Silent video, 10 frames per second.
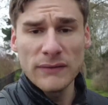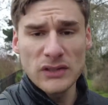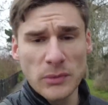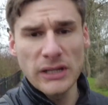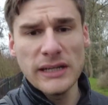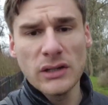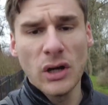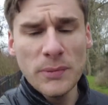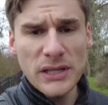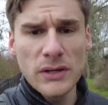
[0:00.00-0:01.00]
of this money
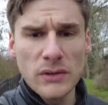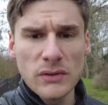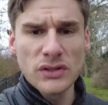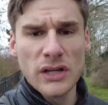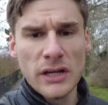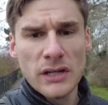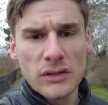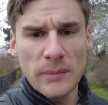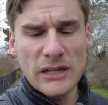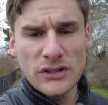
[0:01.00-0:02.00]
could be used
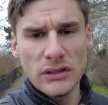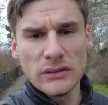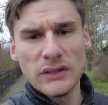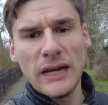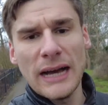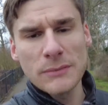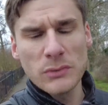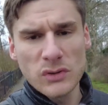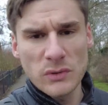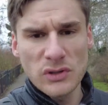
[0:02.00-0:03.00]
to make sure that
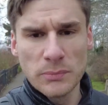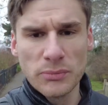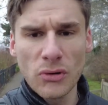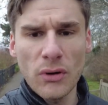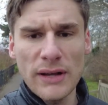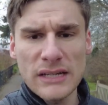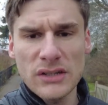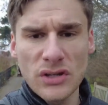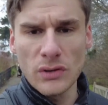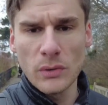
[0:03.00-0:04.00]
animals which are brought
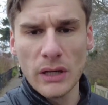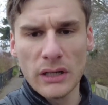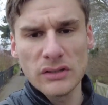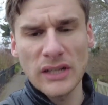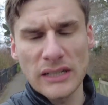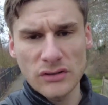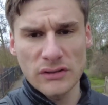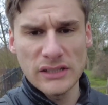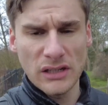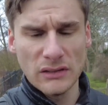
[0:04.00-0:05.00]
into
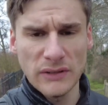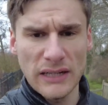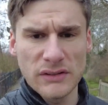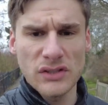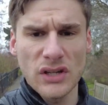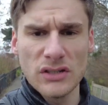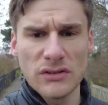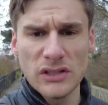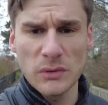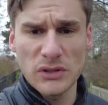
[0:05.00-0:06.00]
sanctuaries and veterinary
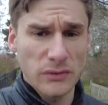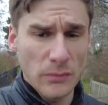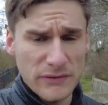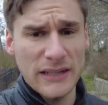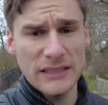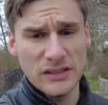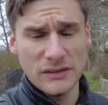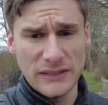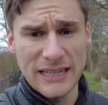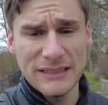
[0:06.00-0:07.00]
surgeries, which are from
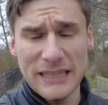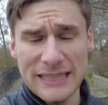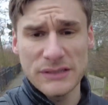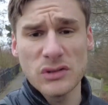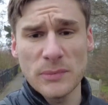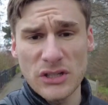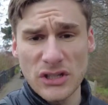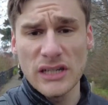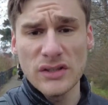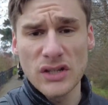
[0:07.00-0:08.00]
invasive alien
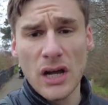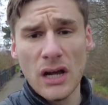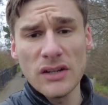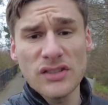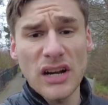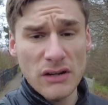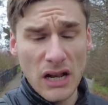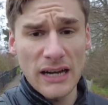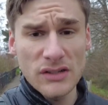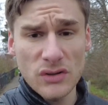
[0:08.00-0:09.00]
species, are
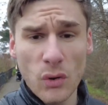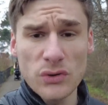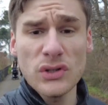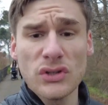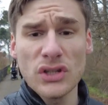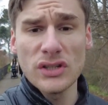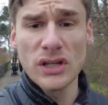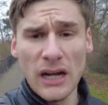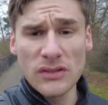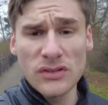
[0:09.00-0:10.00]
sterilised or neutered.
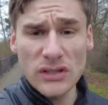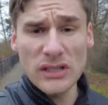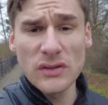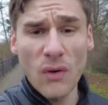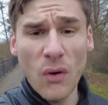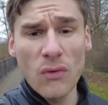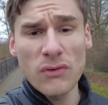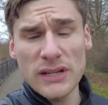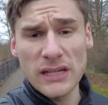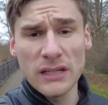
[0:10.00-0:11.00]
And studies have
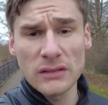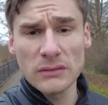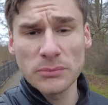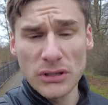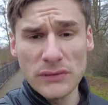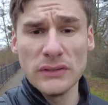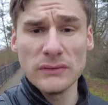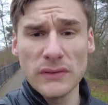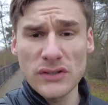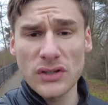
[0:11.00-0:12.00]
already
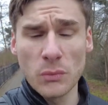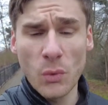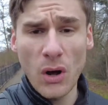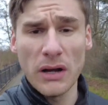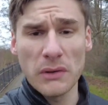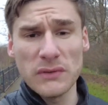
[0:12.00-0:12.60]
proven that this can work